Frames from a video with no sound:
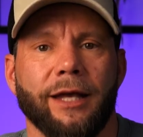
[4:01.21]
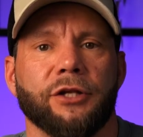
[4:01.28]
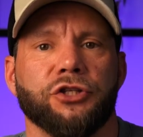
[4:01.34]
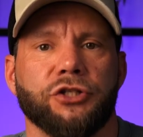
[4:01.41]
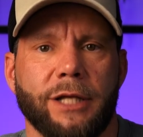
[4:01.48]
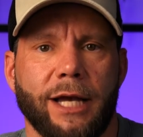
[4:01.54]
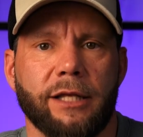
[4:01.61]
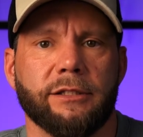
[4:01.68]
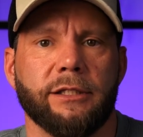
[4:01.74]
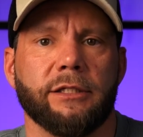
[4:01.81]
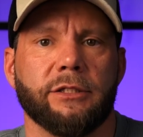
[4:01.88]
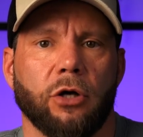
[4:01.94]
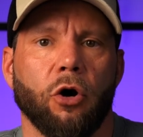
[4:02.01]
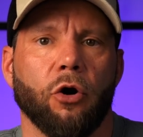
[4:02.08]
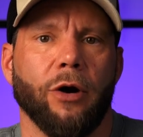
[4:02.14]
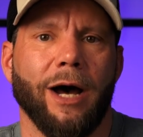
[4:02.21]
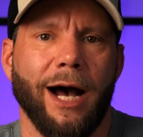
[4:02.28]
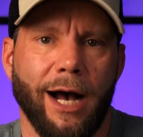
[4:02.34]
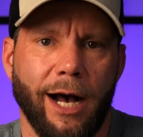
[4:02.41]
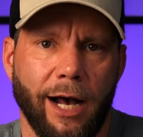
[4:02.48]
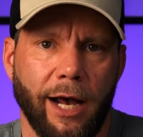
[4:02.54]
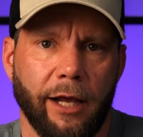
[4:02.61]
chances are
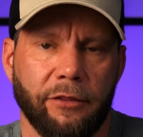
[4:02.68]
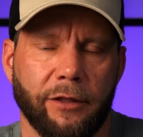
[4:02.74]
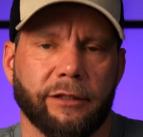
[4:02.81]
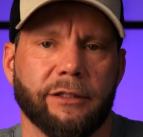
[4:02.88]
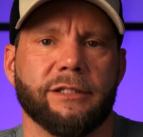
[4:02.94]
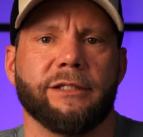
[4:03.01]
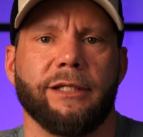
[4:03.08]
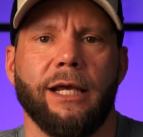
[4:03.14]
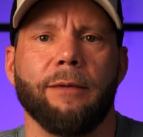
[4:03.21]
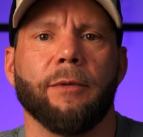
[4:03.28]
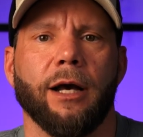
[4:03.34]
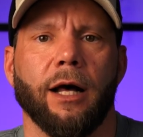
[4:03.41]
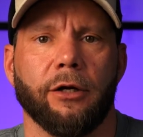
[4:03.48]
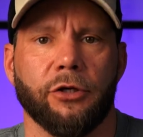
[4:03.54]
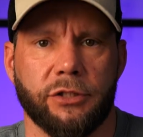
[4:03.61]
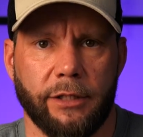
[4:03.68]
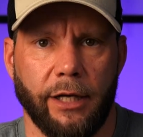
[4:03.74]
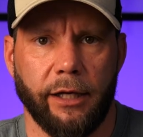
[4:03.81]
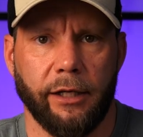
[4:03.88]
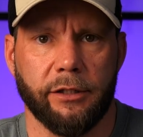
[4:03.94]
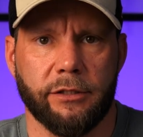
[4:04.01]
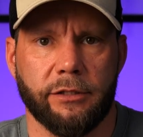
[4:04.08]
high that the same color
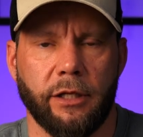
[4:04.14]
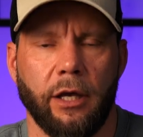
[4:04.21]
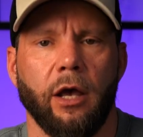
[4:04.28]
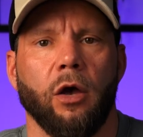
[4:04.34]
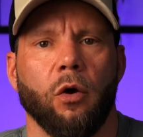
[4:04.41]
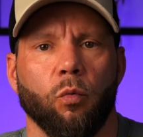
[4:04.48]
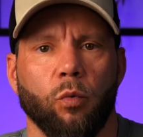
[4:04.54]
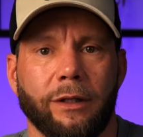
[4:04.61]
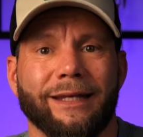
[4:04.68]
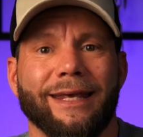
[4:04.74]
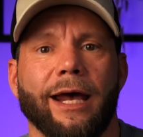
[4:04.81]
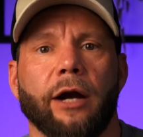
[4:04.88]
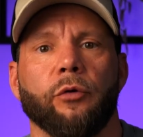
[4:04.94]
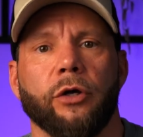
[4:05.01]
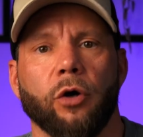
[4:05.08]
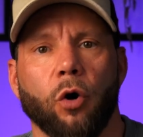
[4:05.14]
science will carry